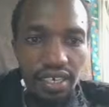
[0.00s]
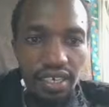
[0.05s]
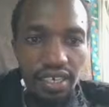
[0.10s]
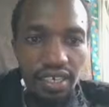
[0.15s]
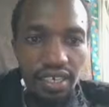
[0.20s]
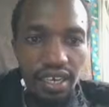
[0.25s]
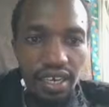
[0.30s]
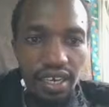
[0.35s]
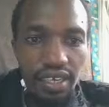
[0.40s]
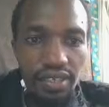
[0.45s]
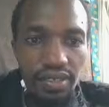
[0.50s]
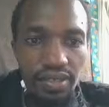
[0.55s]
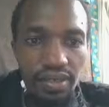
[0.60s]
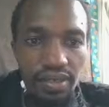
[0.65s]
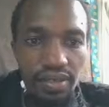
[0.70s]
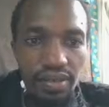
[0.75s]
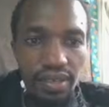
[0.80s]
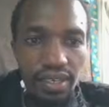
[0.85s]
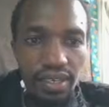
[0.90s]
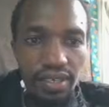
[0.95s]
Yeah, so
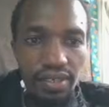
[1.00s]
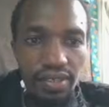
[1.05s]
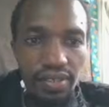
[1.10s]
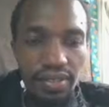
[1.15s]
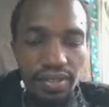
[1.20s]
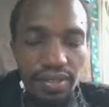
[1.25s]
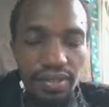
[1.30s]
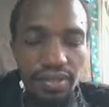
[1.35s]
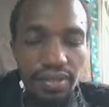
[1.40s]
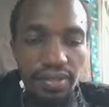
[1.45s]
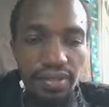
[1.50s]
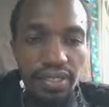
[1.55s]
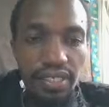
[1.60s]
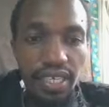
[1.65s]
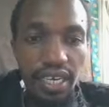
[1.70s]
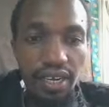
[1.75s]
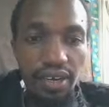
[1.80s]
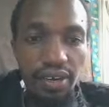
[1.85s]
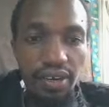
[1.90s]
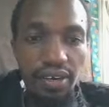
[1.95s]
we're going to
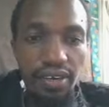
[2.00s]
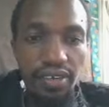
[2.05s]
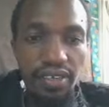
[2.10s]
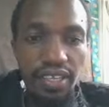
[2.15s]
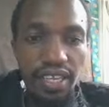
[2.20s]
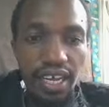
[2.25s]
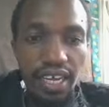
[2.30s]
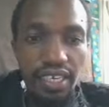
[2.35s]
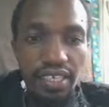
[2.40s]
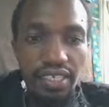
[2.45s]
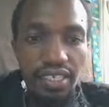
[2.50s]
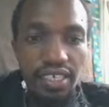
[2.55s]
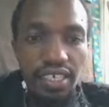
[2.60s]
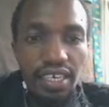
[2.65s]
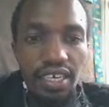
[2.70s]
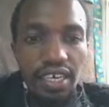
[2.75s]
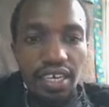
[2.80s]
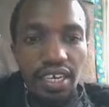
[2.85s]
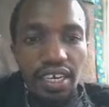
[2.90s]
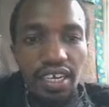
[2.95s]
tackle on that.
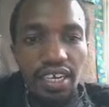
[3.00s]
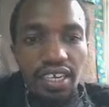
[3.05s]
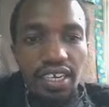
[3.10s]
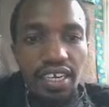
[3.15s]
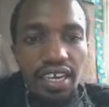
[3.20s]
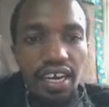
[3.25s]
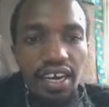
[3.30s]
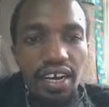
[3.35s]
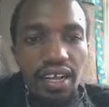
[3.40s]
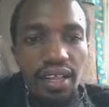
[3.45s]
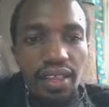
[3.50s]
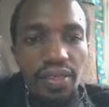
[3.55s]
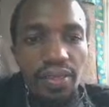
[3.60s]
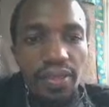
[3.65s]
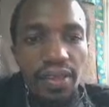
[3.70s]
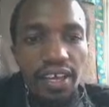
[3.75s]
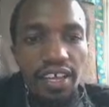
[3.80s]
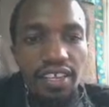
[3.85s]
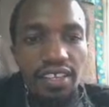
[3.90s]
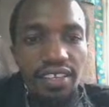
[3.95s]
Yeah,
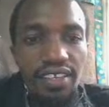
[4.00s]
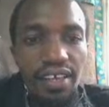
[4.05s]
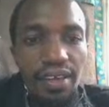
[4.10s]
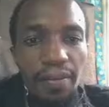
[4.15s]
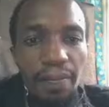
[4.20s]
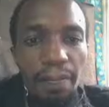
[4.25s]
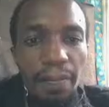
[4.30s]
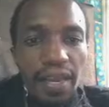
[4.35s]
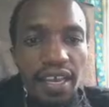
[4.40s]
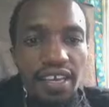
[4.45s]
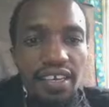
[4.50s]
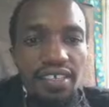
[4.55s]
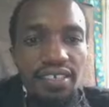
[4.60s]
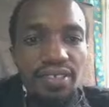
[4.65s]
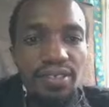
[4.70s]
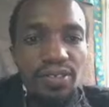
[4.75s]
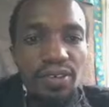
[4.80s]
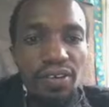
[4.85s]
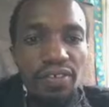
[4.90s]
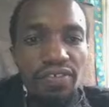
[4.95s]
then the
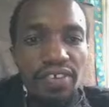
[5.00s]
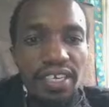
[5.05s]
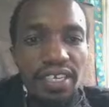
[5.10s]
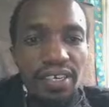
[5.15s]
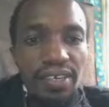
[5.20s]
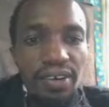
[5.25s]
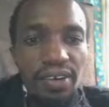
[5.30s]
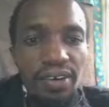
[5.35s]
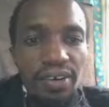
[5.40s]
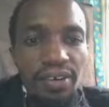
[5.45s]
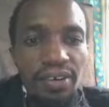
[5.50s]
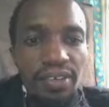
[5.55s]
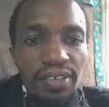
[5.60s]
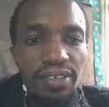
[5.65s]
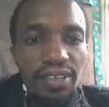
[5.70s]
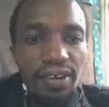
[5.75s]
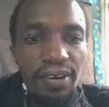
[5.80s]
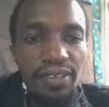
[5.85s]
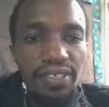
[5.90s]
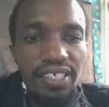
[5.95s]
maze solving
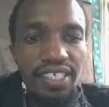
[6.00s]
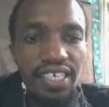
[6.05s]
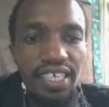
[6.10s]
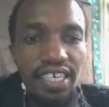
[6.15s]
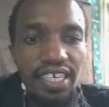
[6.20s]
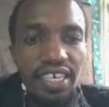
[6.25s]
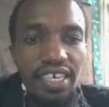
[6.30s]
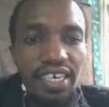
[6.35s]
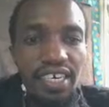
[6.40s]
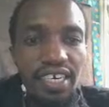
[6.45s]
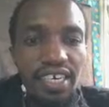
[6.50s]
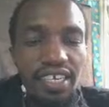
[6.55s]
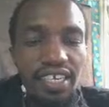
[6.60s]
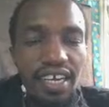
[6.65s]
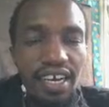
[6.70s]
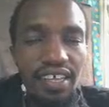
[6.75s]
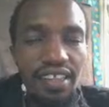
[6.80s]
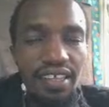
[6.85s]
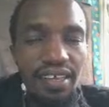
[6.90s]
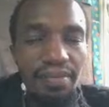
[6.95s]
logic.
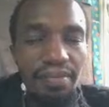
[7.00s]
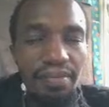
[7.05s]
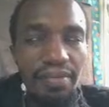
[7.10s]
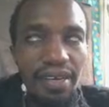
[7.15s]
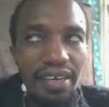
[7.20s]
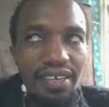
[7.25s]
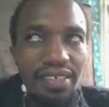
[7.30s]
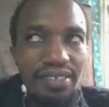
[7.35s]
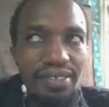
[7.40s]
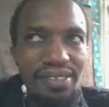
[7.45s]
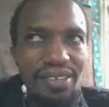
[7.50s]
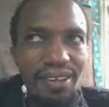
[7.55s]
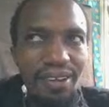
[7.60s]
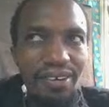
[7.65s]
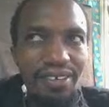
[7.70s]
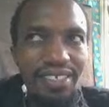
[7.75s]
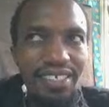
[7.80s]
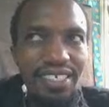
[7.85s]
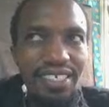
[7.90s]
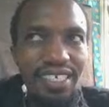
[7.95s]
Yeah, the maze
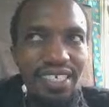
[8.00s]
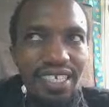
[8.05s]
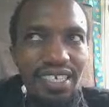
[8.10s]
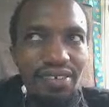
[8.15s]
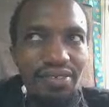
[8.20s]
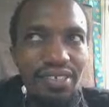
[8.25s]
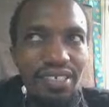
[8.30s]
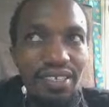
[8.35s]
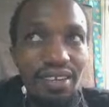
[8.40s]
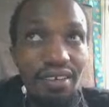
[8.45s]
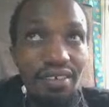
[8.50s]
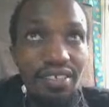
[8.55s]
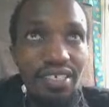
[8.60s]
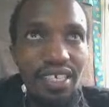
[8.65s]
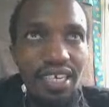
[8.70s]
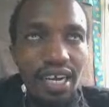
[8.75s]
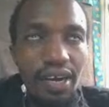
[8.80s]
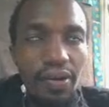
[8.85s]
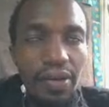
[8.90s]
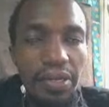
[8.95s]
logic. Which
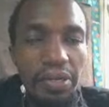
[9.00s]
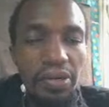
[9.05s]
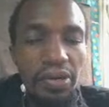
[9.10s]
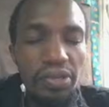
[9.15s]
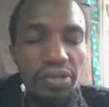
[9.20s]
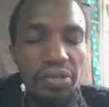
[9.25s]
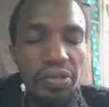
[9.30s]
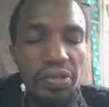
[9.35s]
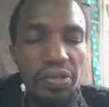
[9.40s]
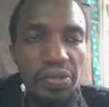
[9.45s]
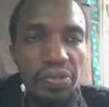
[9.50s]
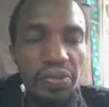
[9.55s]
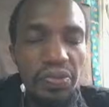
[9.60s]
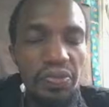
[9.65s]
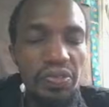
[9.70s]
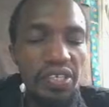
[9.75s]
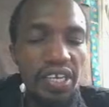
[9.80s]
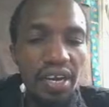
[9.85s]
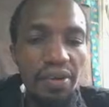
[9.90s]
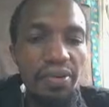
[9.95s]
logic are we going to
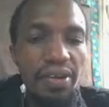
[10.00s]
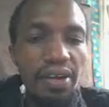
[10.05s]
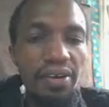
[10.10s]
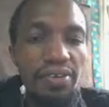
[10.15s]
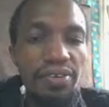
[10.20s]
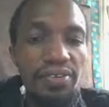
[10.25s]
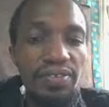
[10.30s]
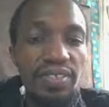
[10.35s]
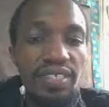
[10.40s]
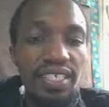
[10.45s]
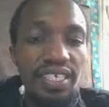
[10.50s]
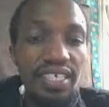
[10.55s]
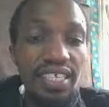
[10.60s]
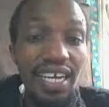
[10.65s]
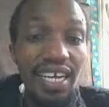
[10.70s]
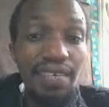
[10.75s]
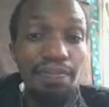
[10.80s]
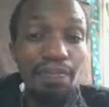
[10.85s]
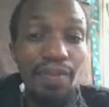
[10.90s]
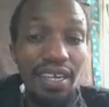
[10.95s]
use? Yeah, we are going to see
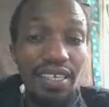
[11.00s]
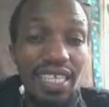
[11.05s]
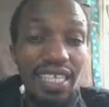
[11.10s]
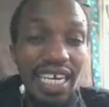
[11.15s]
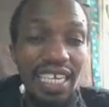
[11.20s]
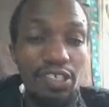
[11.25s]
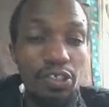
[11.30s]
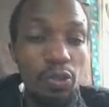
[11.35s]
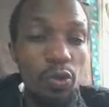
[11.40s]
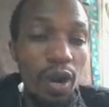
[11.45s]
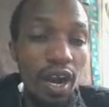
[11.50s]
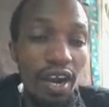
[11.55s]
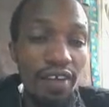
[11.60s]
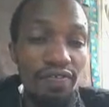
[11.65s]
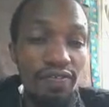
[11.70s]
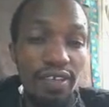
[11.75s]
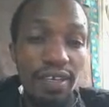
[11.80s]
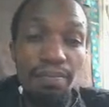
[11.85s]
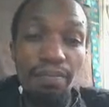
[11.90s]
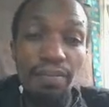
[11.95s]
that, but that you have
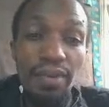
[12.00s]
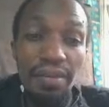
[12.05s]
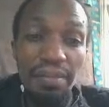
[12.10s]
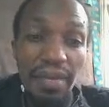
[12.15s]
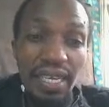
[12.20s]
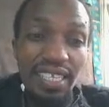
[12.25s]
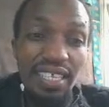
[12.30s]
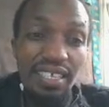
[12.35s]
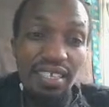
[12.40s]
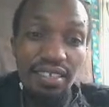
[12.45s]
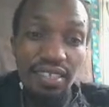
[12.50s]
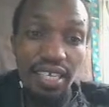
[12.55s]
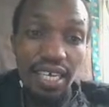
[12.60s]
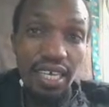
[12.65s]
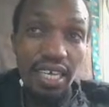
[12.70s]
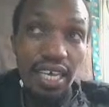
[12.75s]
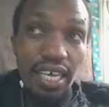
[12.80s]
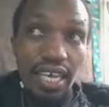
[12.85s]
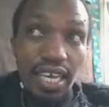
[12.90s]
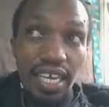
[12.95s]
to implement
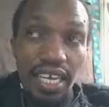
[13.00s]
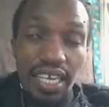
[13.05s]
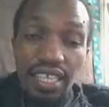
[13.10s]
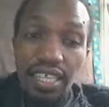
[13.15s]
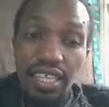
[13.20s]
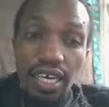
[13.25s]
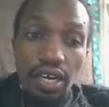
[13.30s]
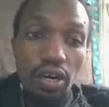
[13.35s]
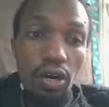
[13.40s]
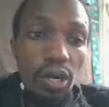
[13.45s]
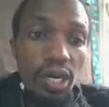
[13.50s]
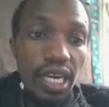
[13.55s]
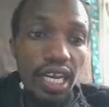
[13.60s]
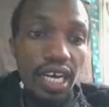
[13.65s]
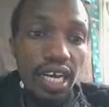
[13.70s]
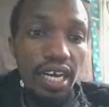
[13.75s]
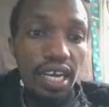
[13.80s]
in the code.